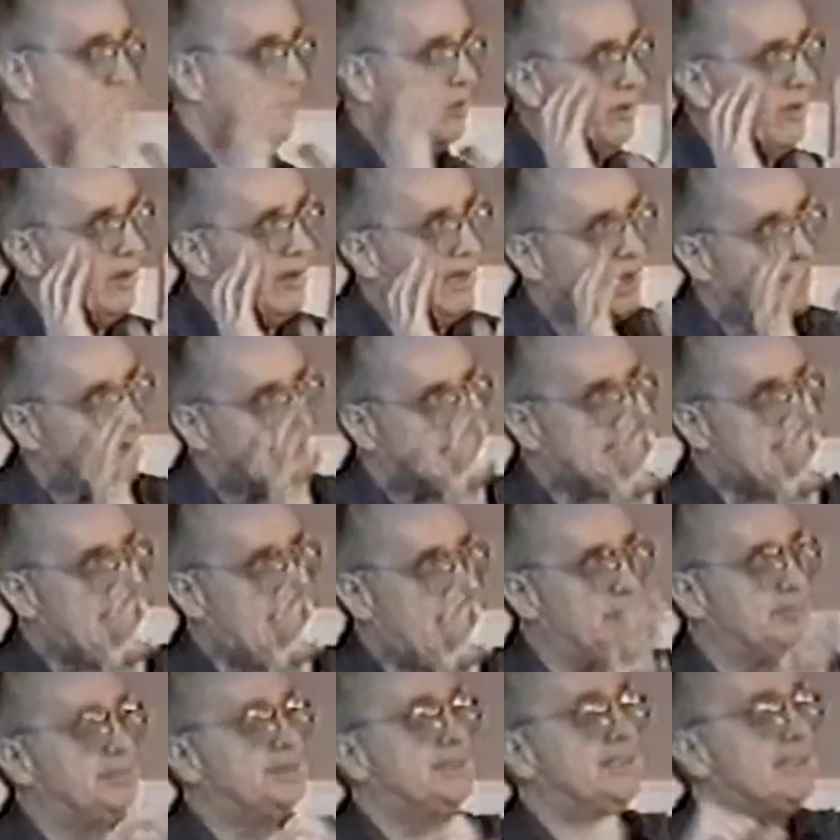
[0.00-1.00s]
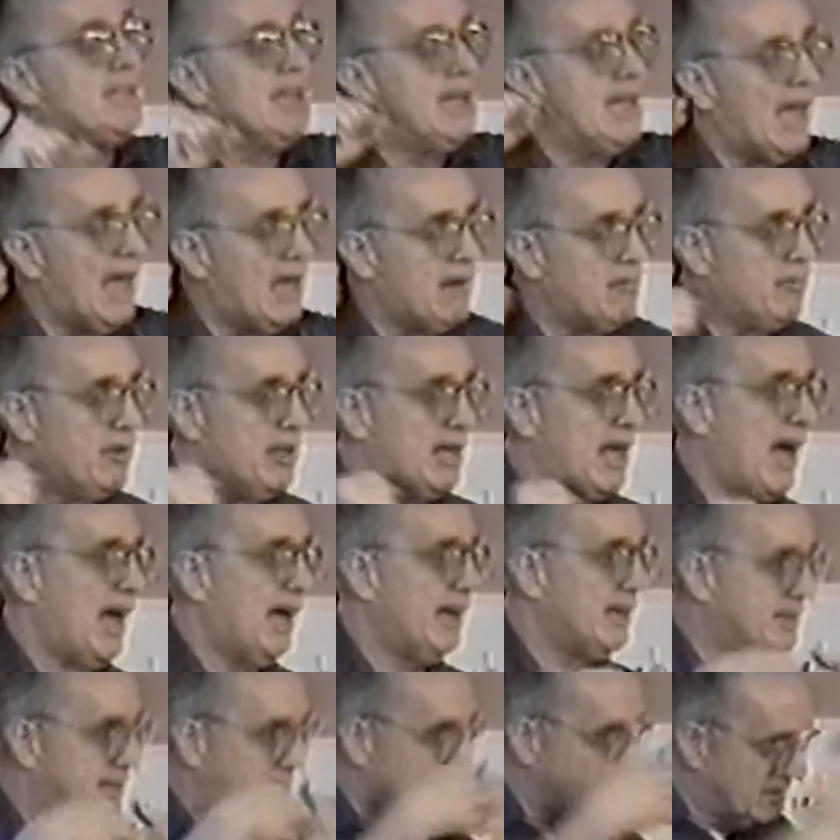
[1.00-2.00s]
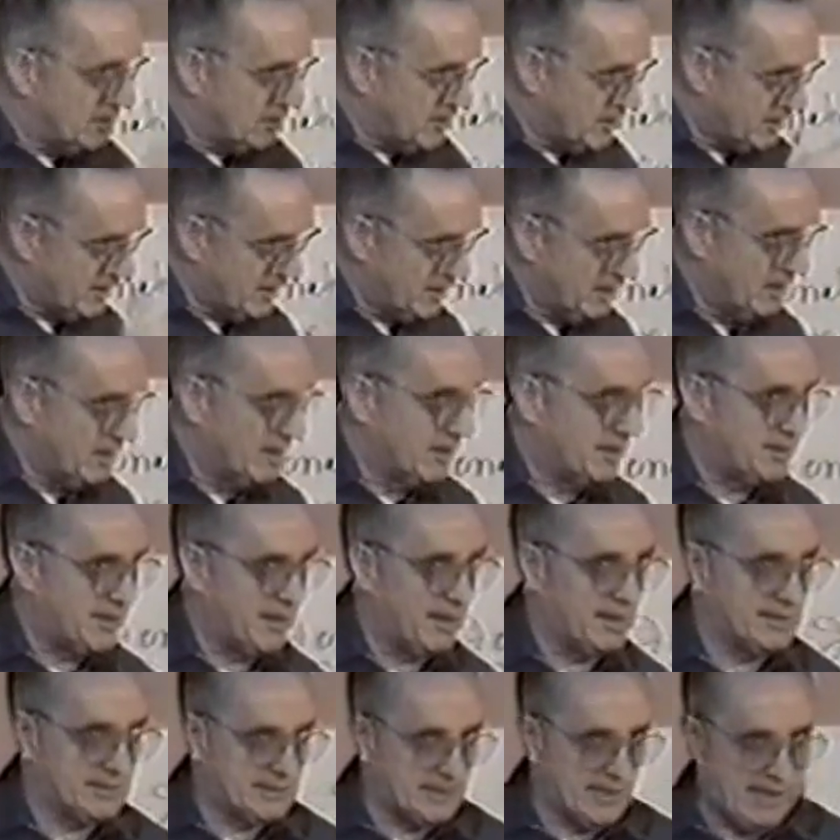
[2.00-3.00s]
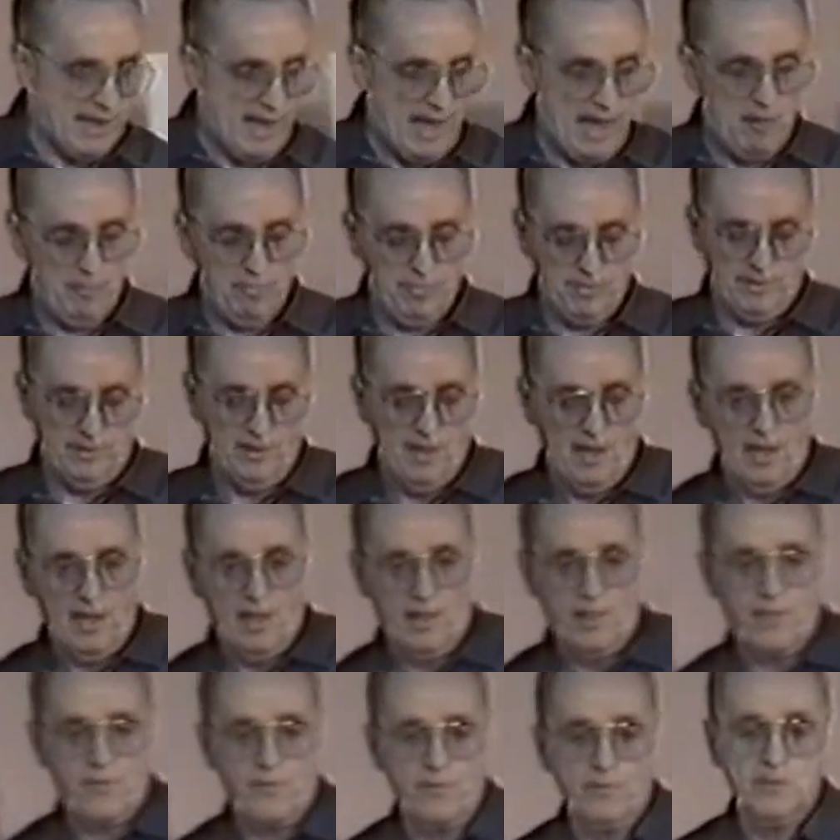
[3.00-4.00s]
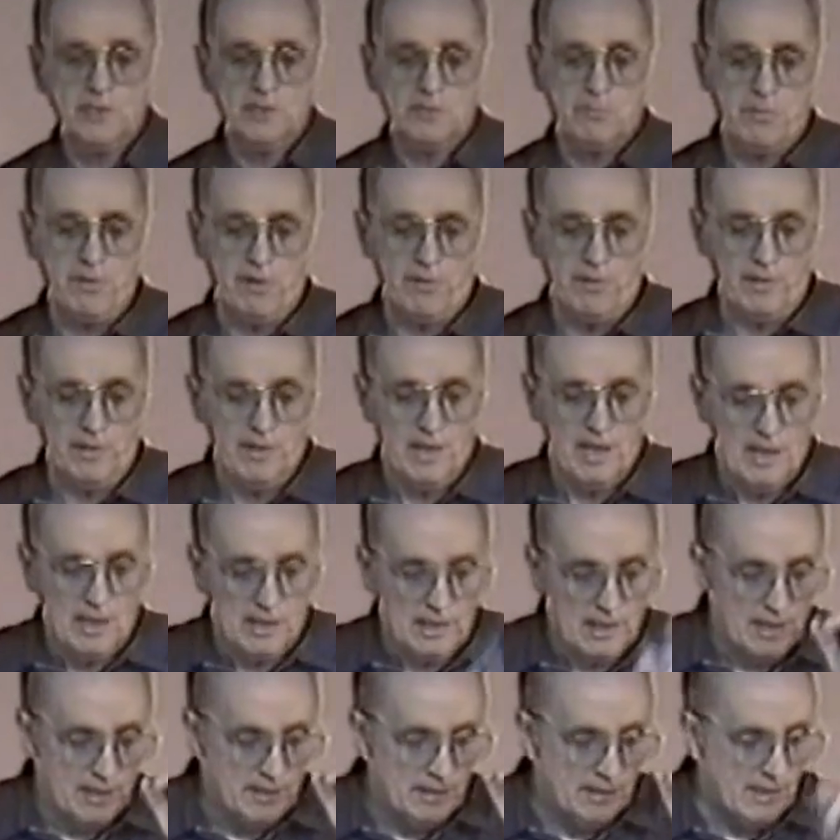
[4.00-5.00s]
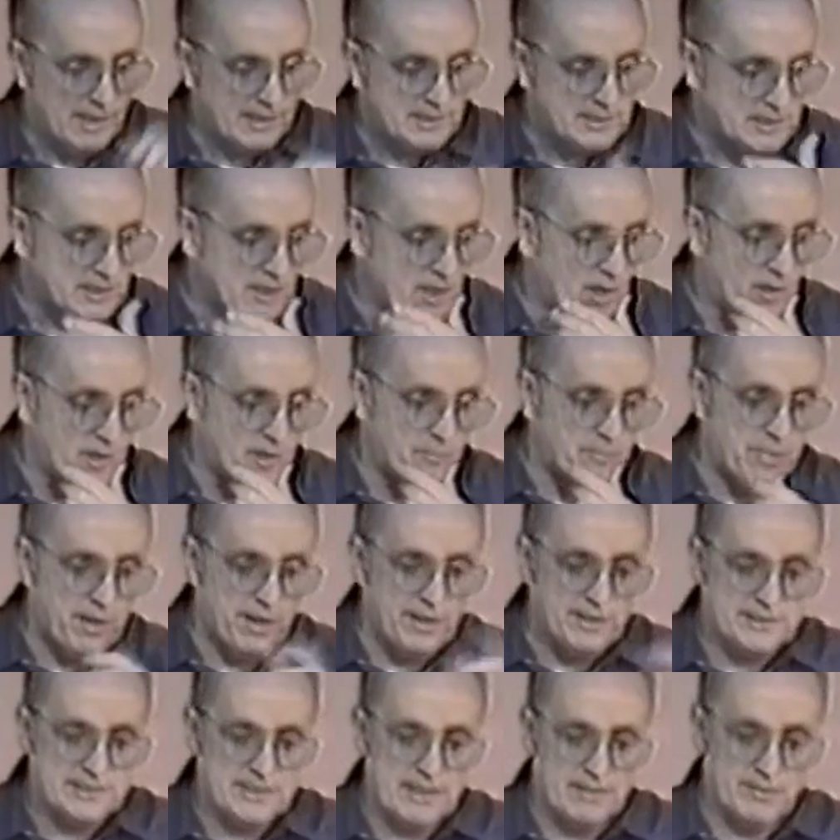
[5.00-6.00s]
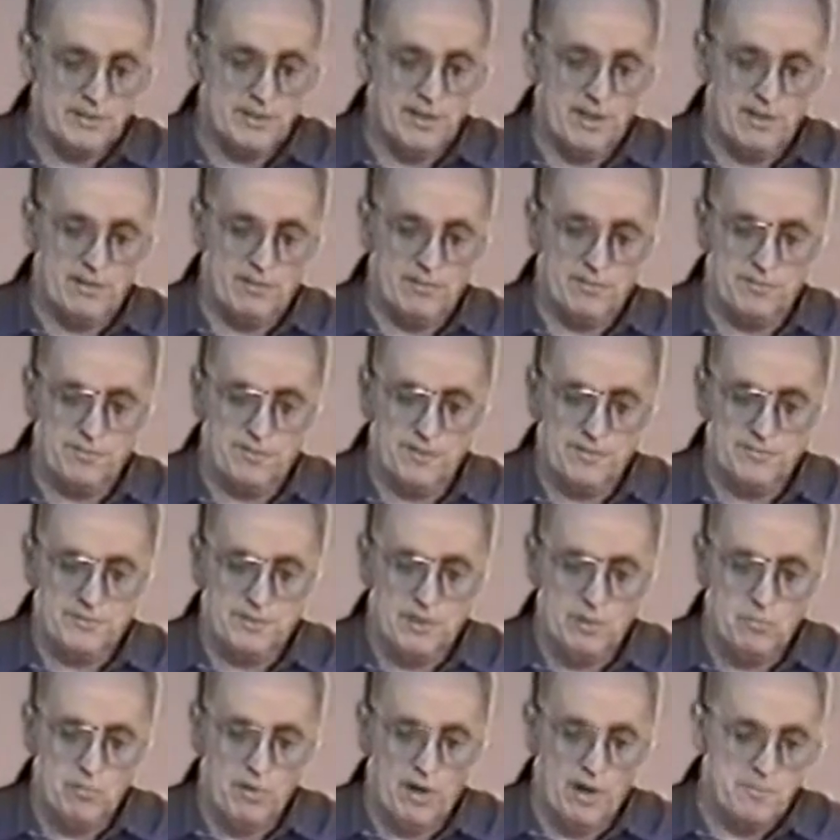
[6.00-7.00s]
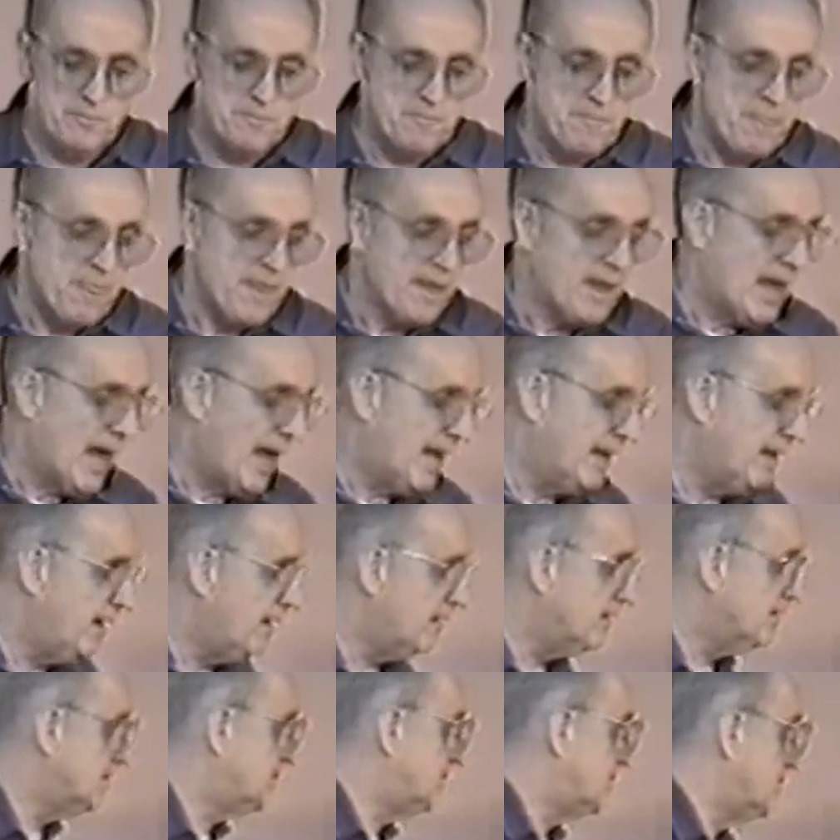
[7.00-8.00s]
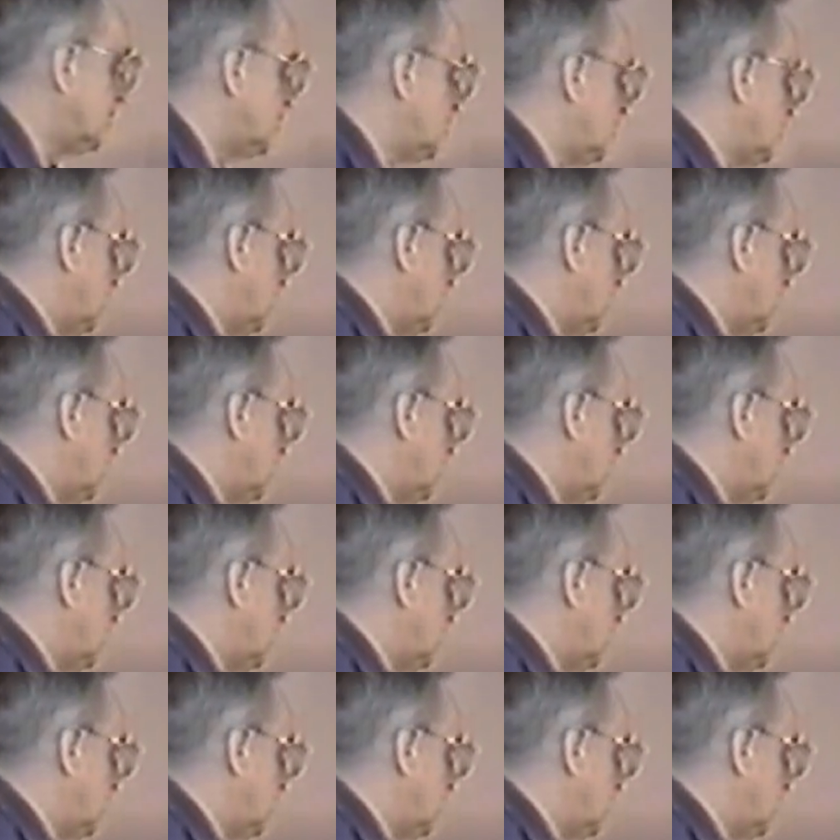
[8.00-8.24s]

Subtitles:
your attempts and reacting to the things that happen through spirit. Let's go to page 751. And here's the